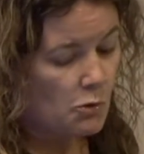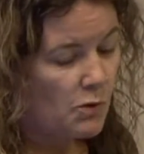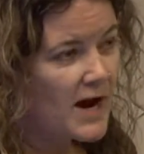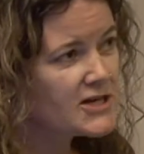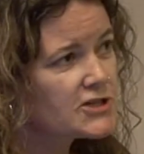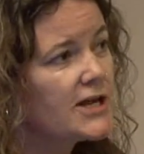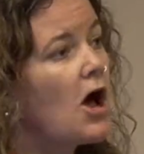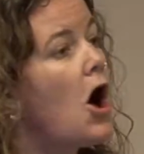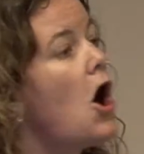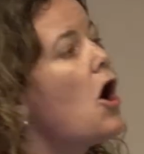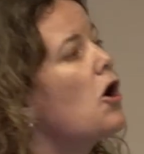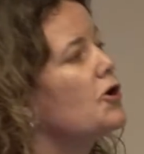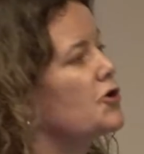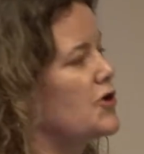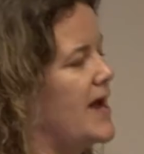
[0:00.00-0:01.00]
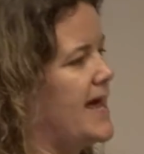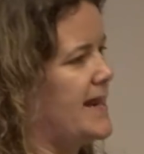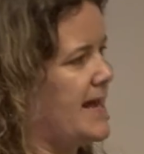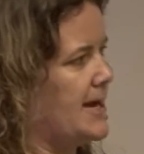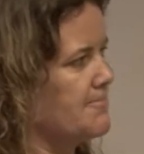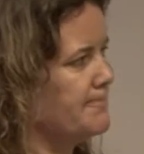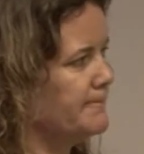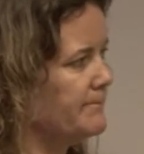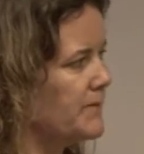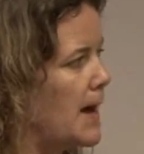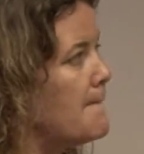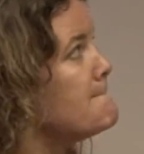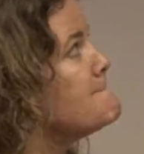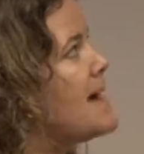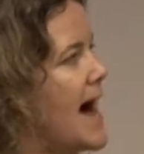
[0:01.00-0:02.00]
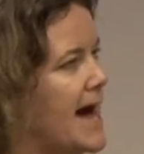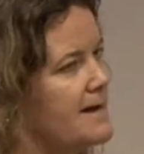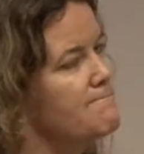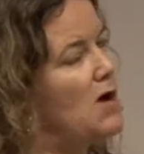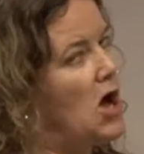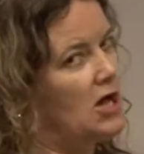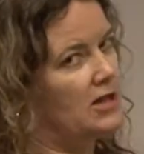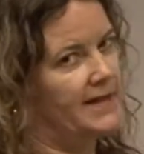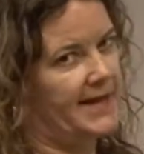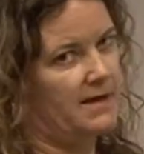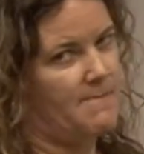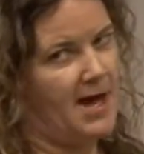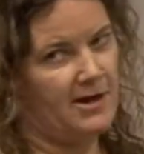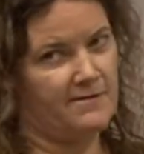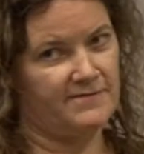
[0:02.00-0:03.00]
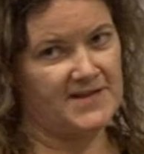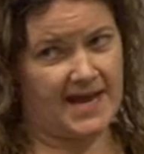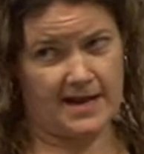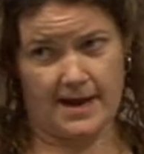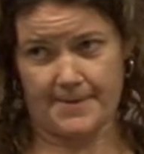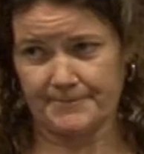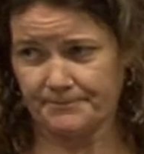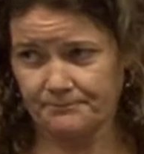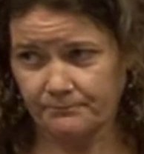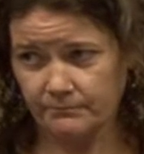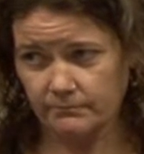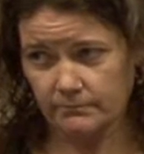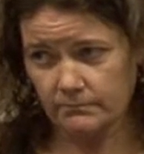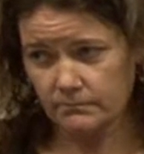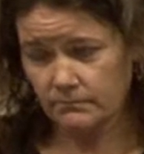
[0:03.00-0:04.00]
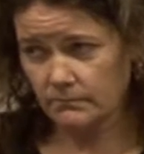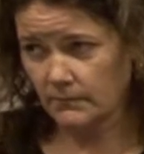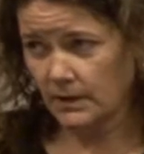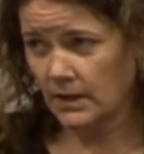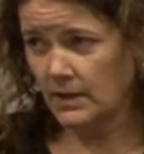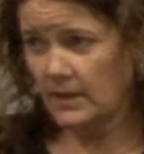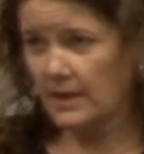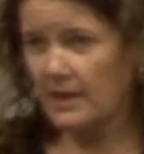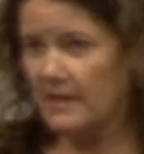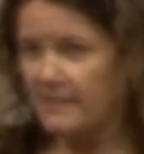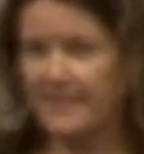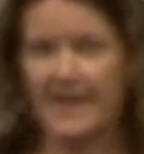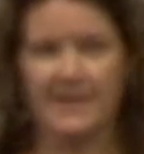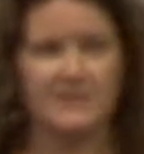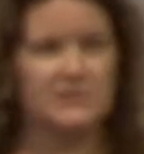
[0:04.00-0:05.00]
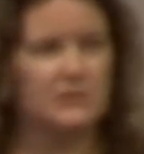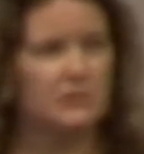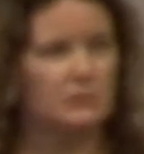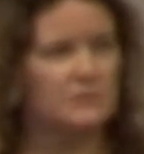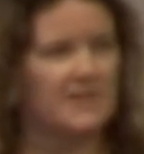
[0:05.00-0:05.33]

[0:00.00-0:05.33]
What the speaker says: We're actually all creating a mind-boggling amount of data, thanks to new